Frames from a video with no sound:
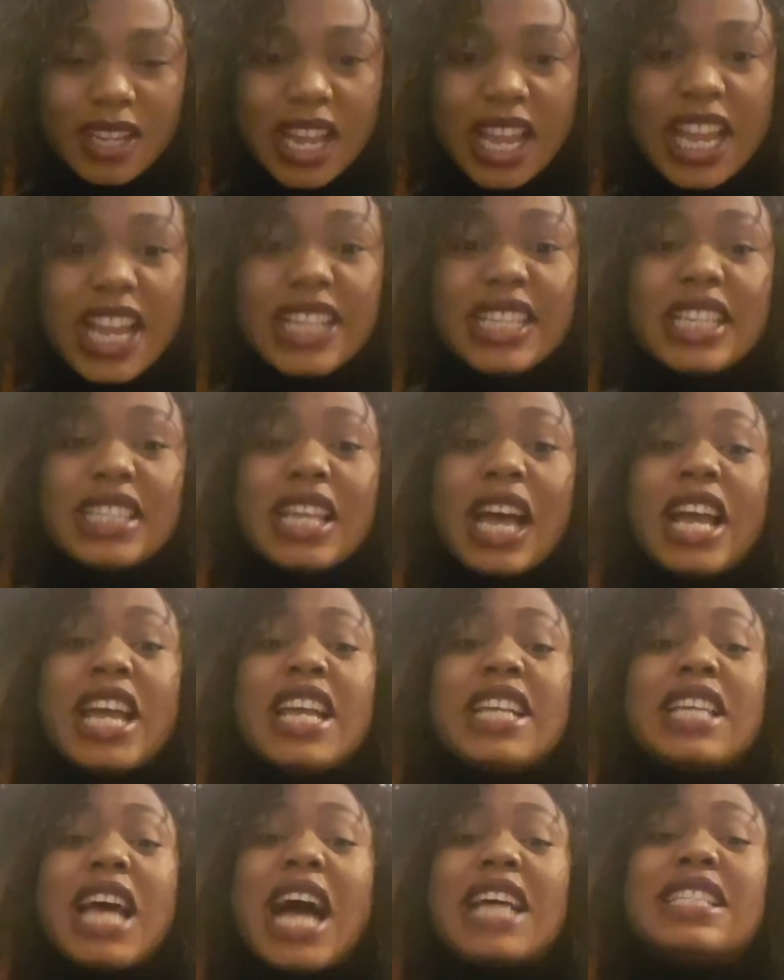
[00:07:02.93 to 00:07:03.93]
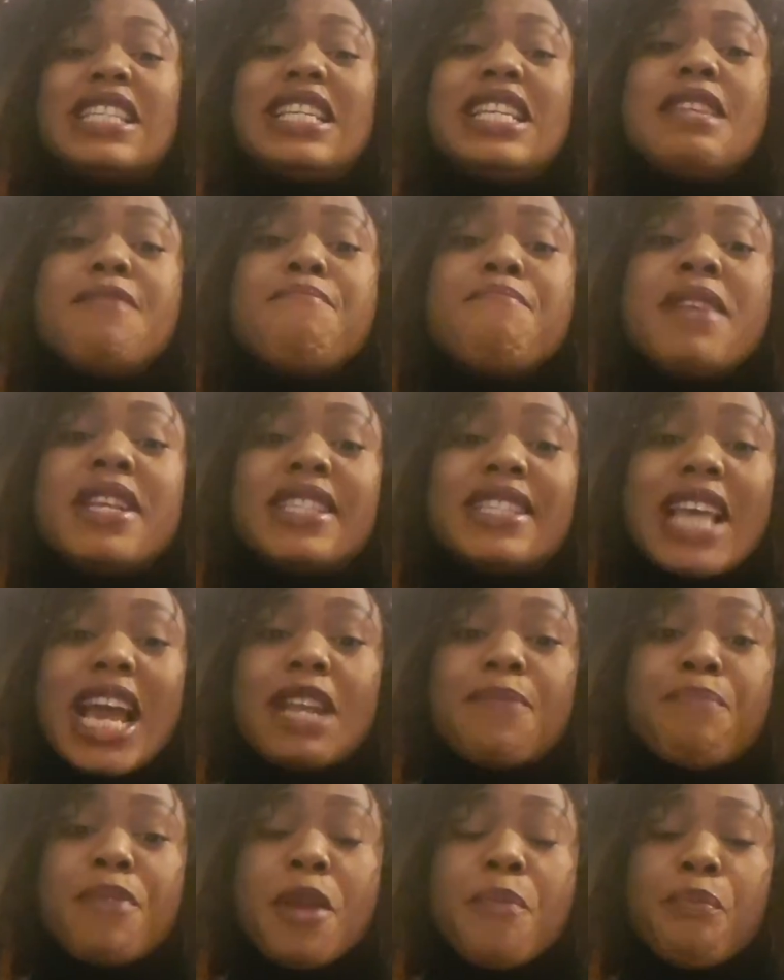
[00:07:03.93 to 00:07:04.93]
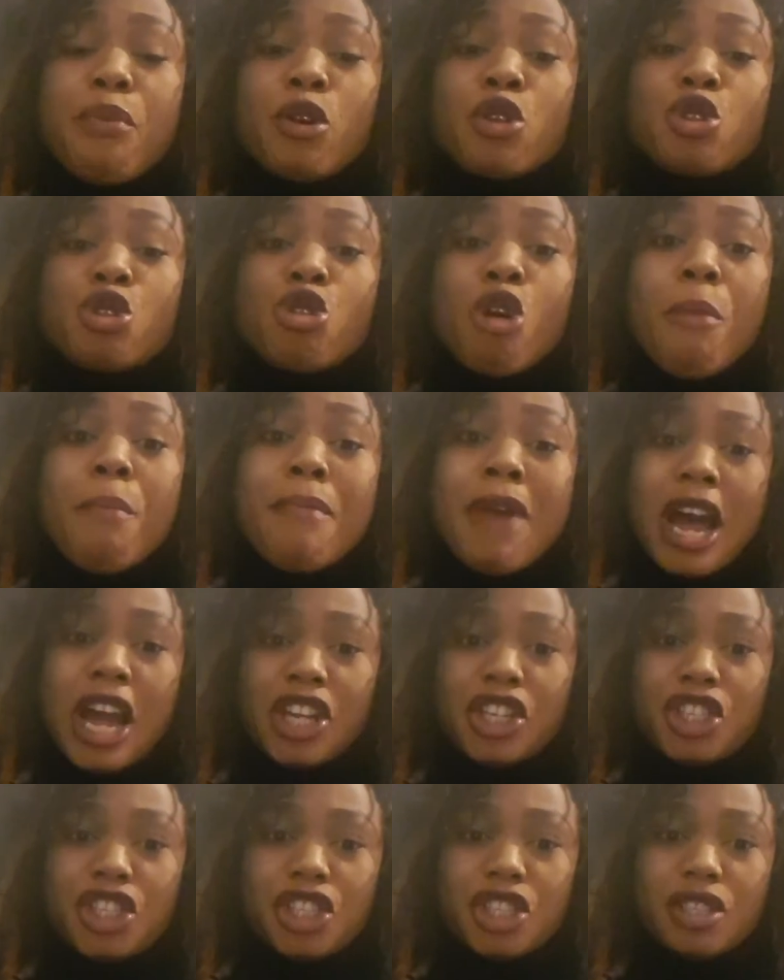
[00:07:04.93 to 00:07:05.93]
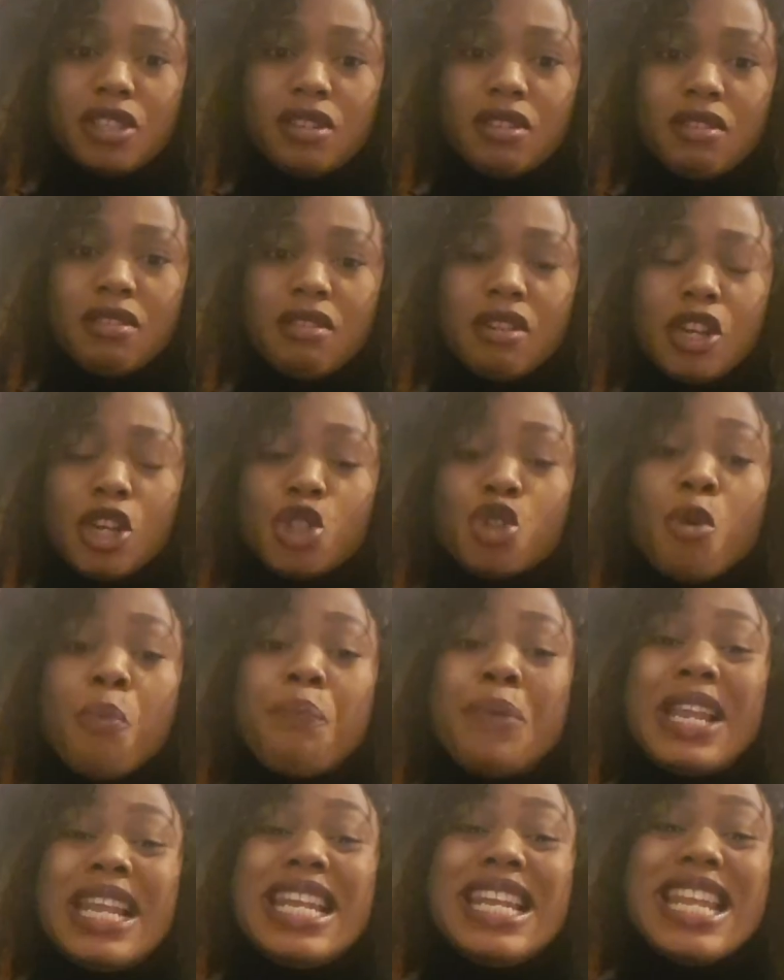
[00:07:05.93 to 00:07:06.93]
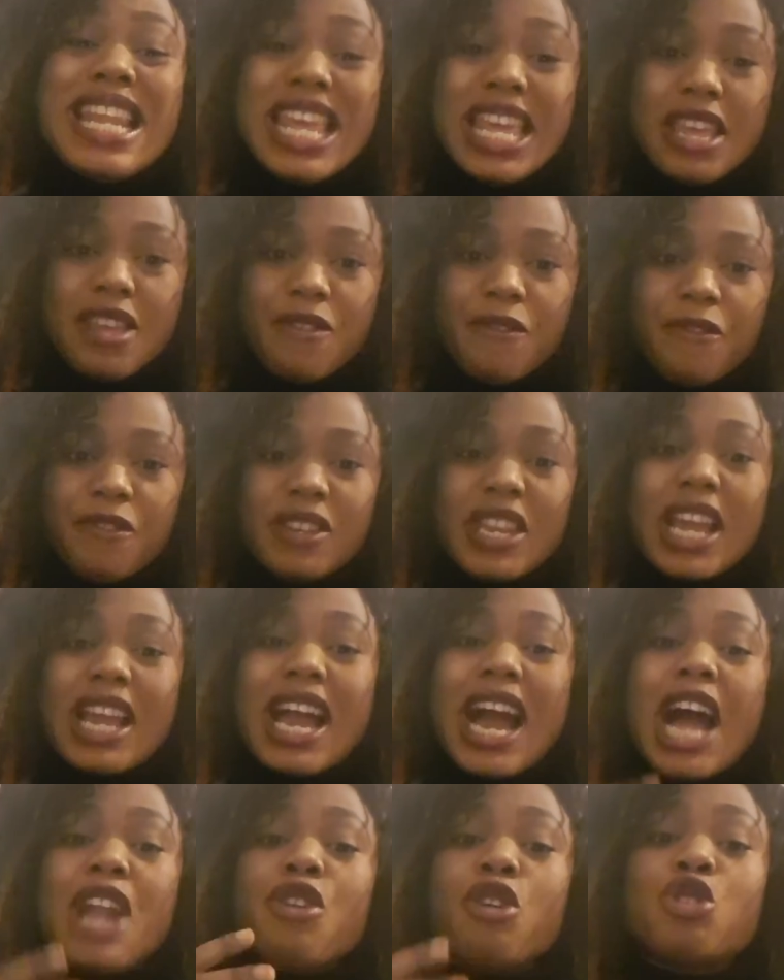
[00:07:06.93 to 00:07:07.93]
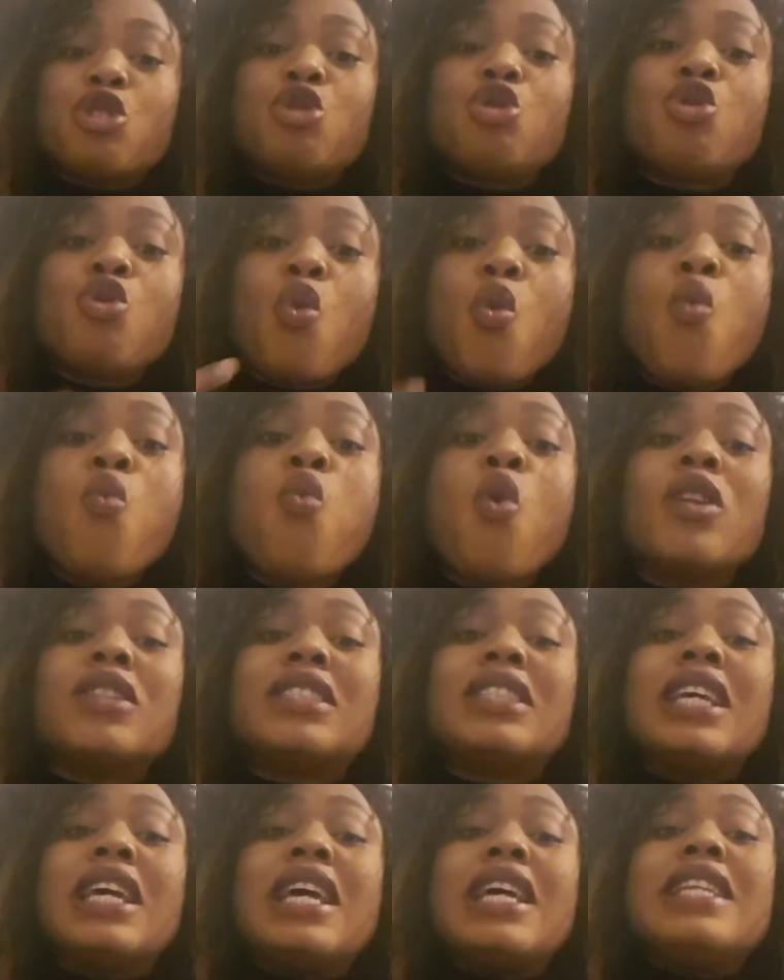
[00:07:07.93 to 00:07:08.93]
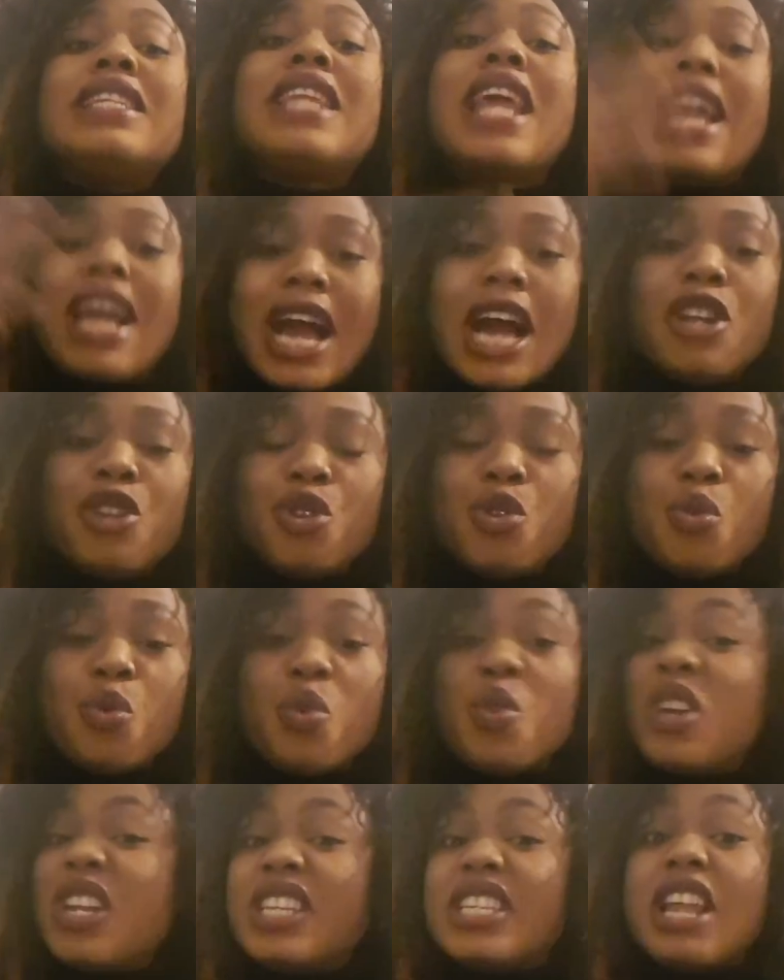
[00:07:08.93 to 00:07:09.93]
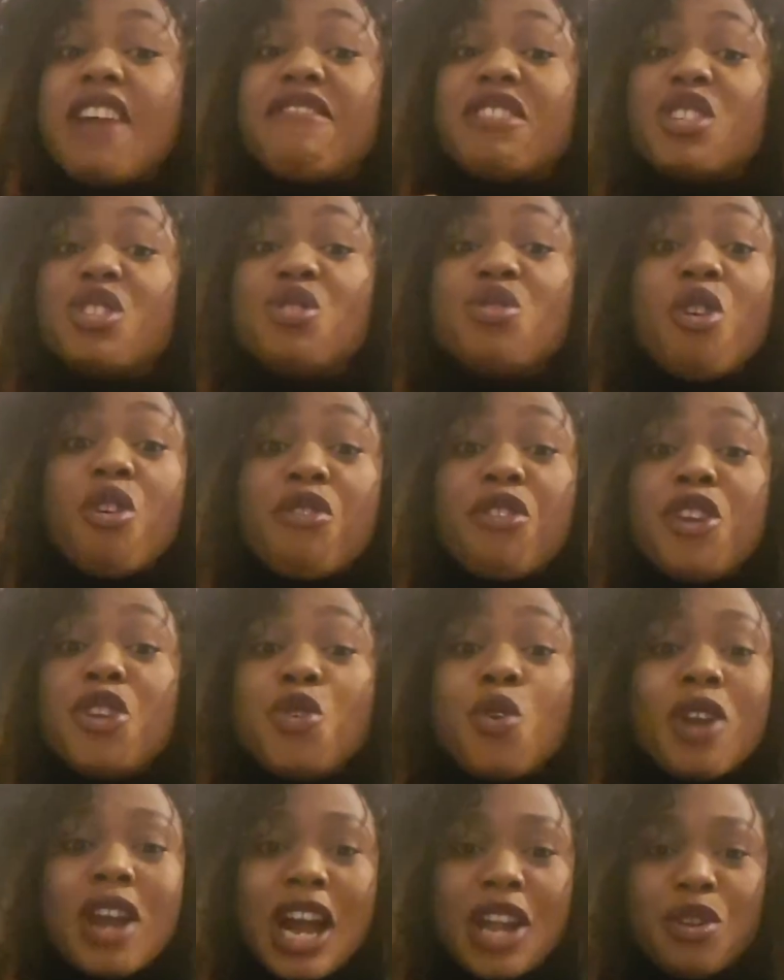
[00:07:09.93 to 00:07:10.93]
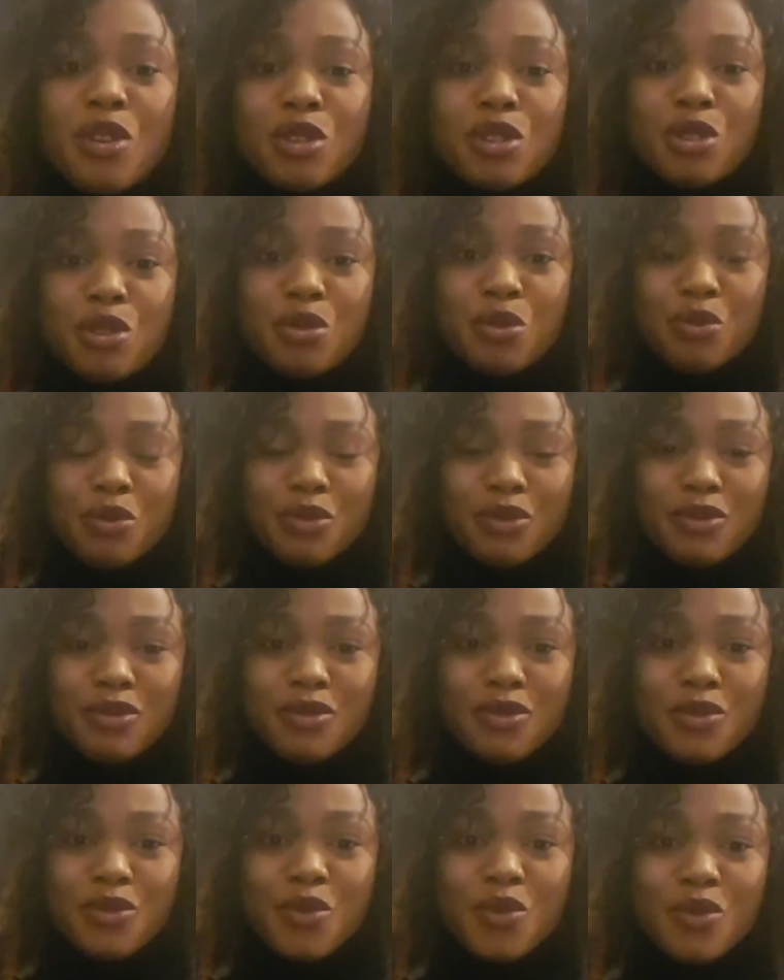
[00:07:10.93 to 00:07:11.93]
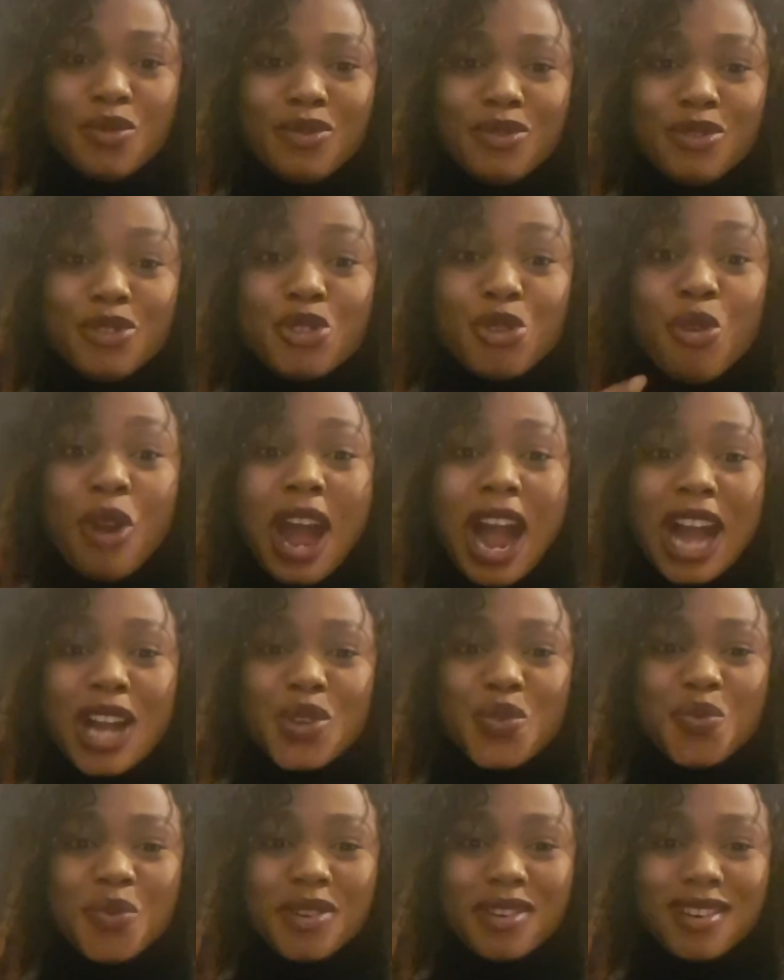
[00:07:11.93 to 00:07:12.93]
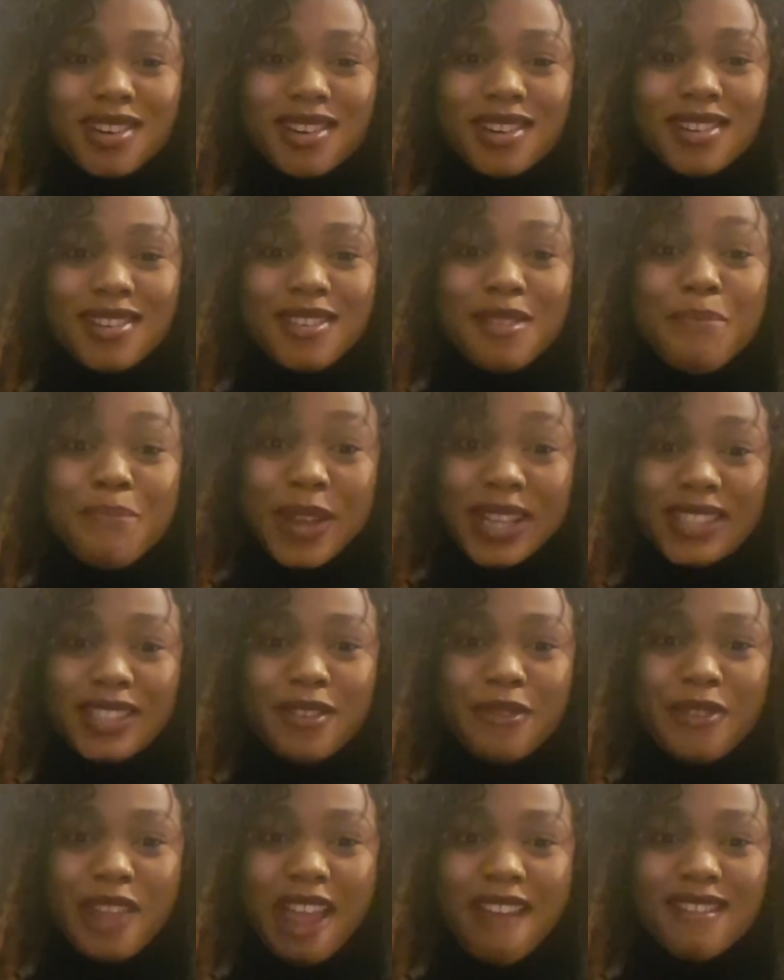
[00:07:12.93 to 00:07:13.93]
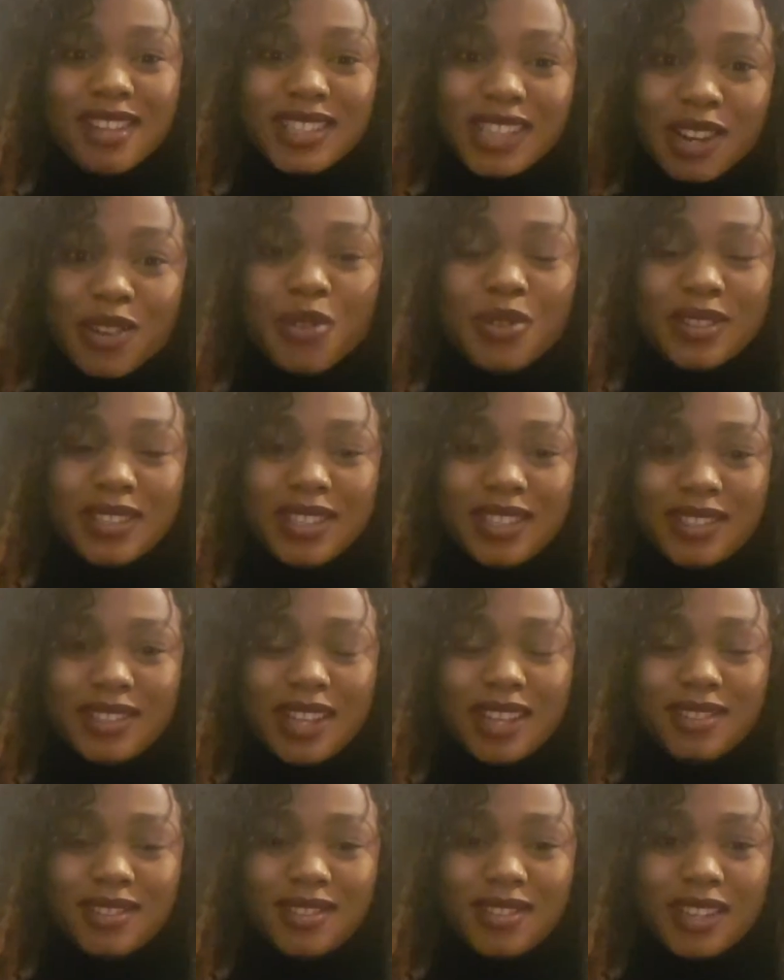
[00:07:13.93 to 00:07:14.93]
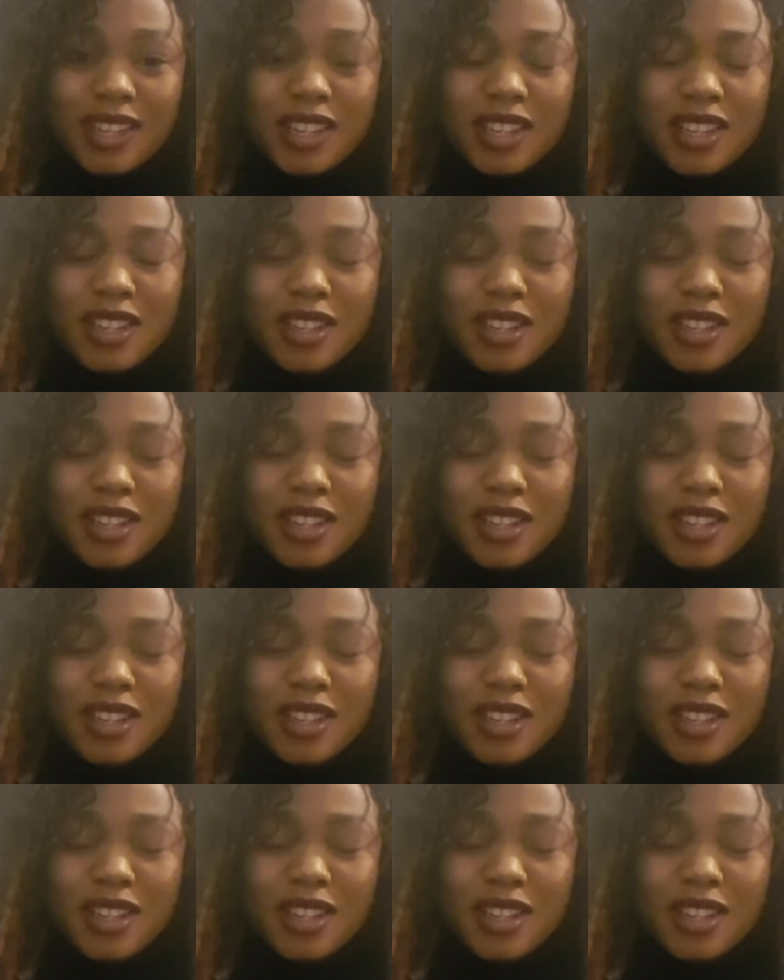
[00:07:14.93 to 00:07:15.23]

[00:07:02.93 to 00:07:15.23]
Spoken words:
It has limited people so much to believe they cannot do what they can do. There is nothing you cannot do through hard work, perseverance, and consistency.